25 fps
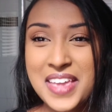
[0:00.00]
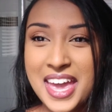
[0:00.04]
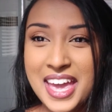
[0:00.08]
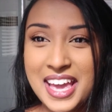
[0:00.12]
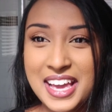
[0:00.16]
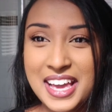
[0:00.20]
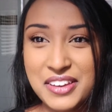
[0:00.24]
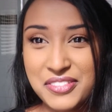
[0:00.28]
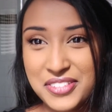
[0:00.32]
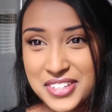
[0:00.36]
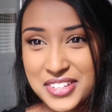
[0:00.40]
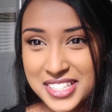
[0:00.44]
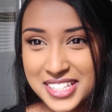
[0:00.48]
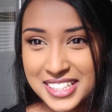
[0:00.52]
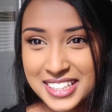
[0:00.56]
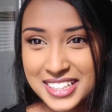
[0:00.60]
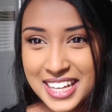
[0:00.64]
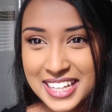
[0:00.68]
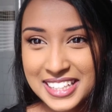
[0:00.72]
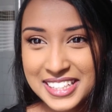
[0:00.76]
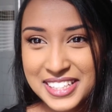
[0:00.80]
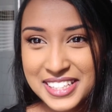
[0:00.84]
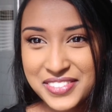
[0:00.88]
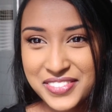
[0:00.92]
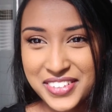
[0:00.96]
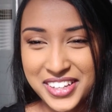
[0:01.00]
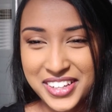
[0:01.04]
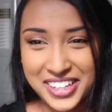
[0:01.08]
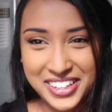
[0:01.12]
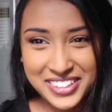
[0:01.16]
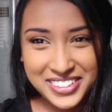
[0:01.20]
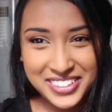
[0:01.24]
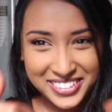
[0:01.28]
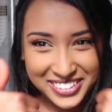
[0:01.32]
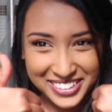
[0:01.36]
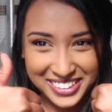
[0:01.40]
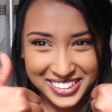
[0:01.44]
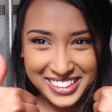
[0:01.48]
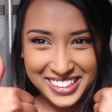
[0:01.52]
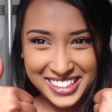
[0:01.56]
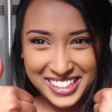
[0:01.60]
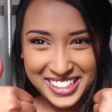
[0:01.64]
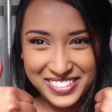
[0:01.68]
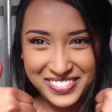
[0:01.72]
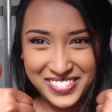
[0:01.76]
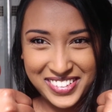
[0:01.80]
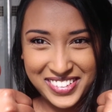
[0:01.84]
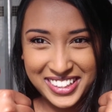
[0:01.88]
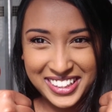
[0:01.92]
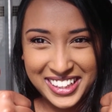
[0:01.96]
If you did like this video,
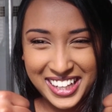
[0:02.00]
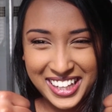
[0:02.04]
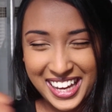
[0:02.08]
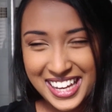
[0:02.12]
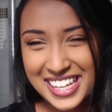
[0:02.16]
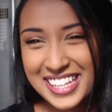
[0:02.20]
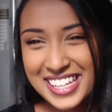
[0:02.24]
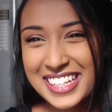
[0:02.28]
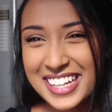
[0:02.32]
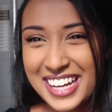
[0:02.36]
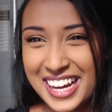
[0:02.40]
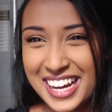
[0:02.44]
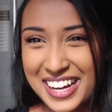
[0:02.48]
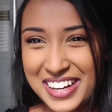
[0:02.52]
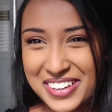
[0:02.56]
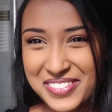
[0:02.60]
give it a like.